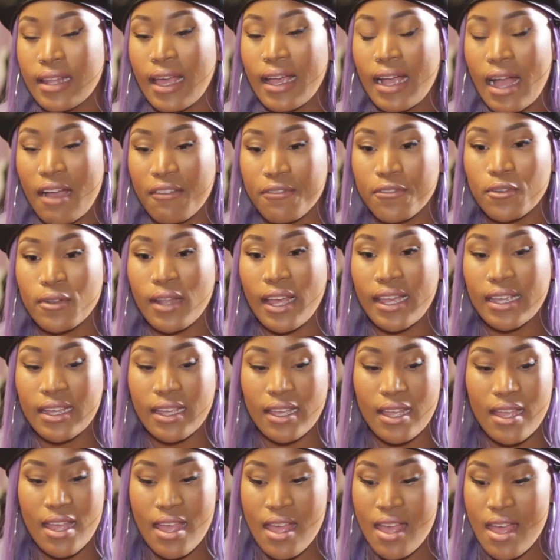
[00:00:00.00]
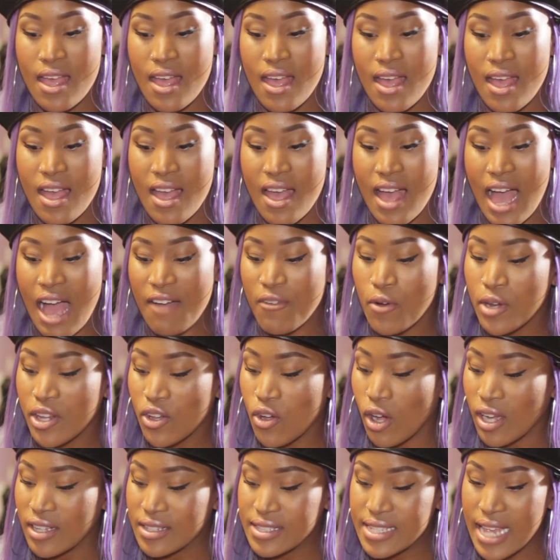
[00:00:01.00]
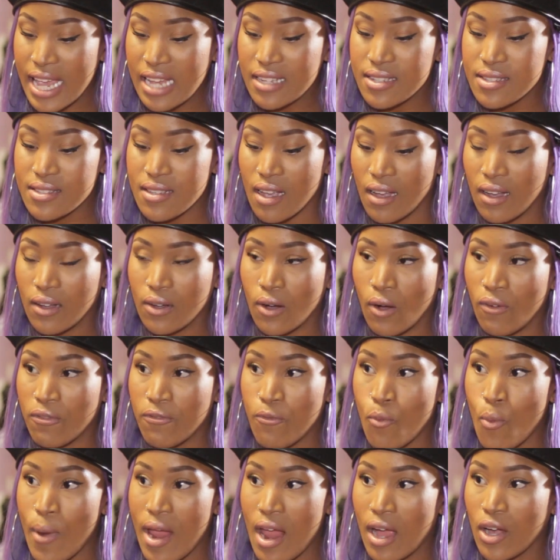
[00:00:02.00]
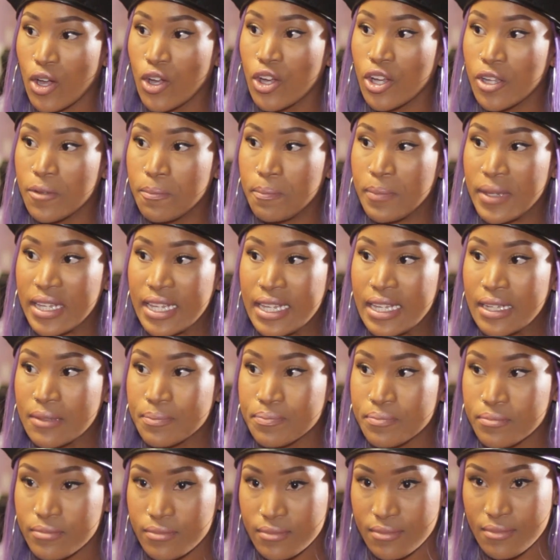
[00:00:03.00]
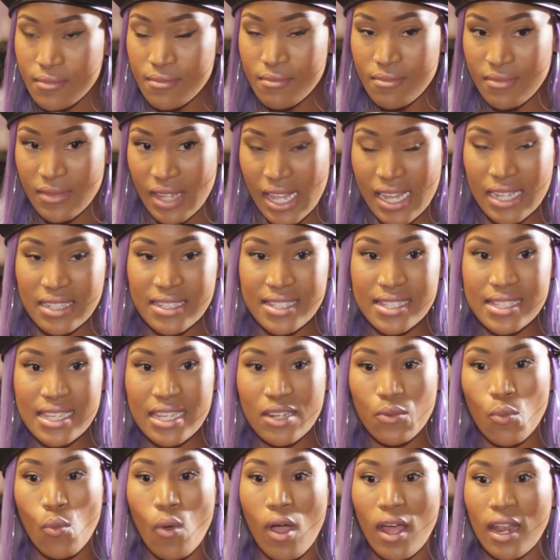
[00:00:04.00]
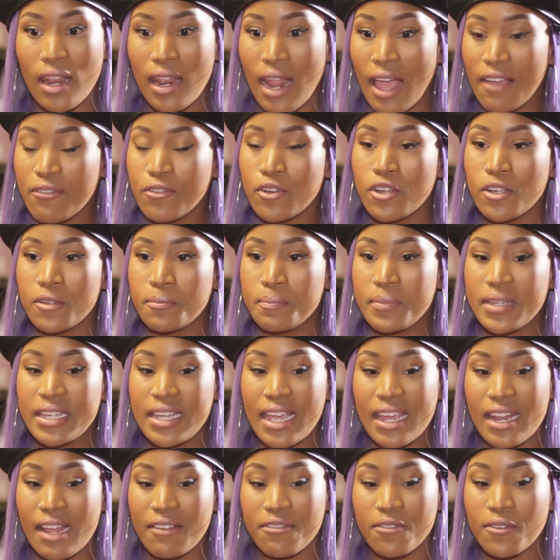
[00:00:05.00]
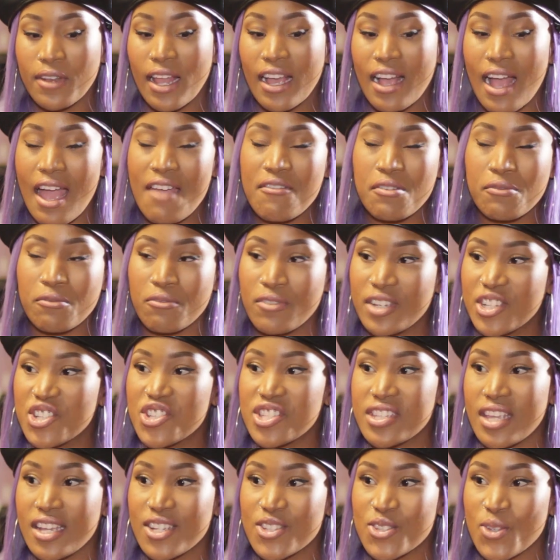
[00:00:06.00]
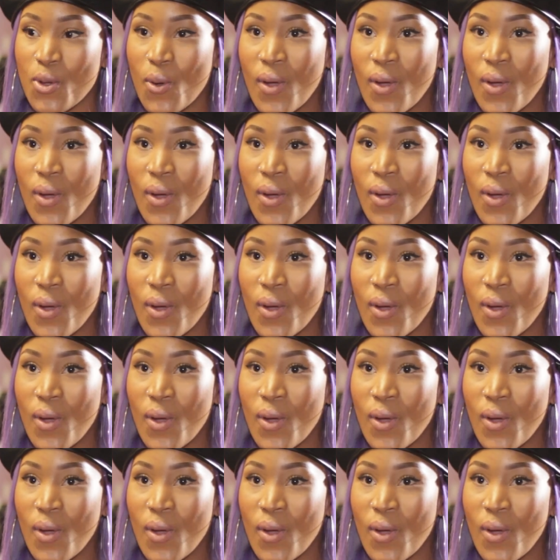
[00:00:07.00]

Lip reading: Yeah. Like, I feel like I've only got a taster of where I could be and seen what life could be. And I feel like I haven't reached there.